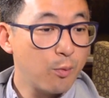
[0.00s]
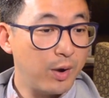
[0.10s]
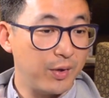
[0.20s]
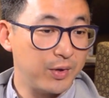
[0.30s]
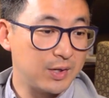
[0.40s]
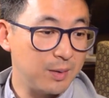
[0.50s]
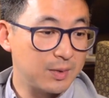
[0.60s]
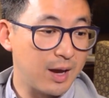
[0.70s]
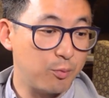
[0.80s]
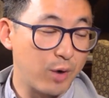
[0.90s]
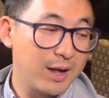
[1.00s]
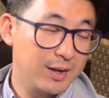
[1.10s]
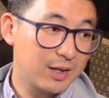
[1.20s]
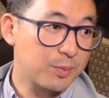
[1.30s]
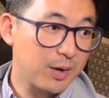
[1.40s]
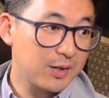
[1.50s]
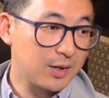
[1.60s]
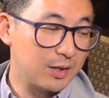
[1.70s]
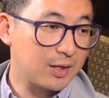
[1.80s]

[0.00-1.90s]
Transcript: while at the same time rightly expressing